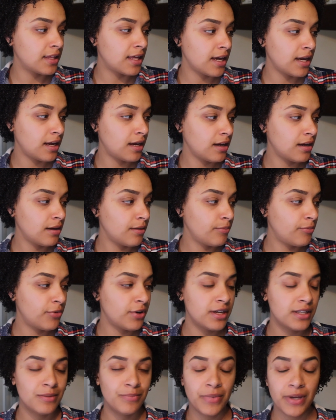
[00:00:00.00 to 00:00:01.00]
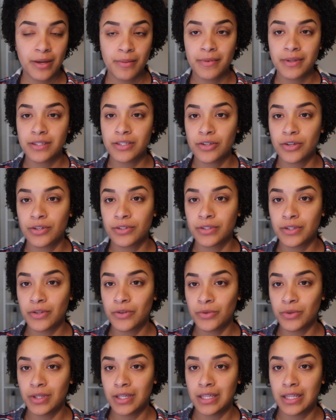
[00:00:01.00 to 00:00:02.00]
like, pressed pigments are
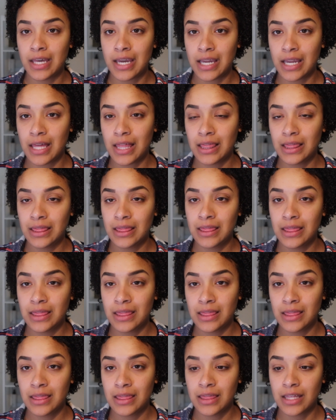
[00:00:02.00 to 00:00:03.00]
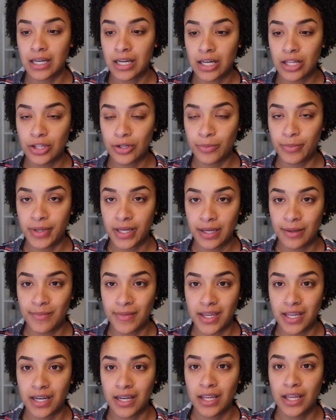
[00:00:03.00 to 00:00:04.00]
literally like the color
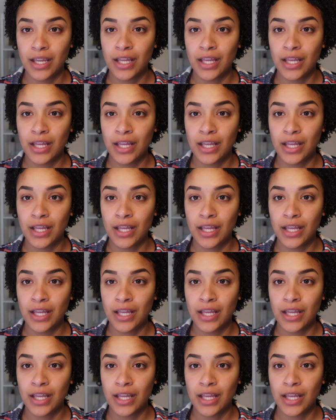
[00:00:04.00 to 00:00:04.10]
pigment